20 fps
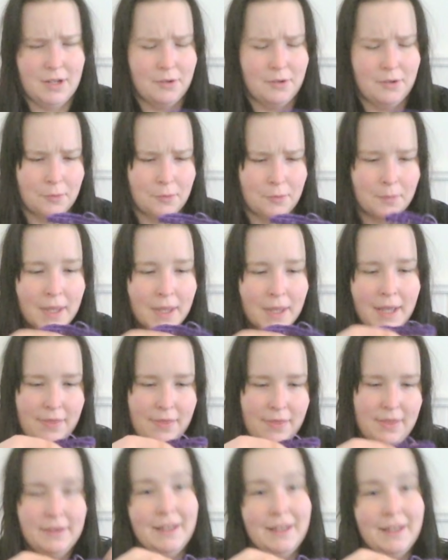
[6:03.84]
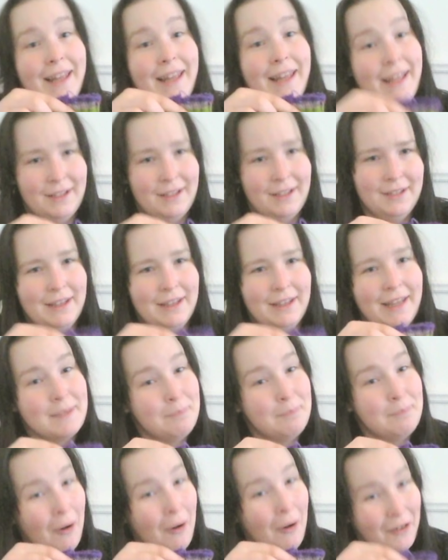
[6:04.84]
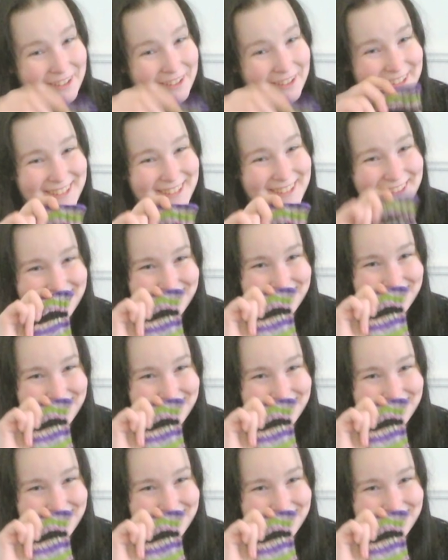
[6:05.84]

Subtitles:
I don't know, the leg parts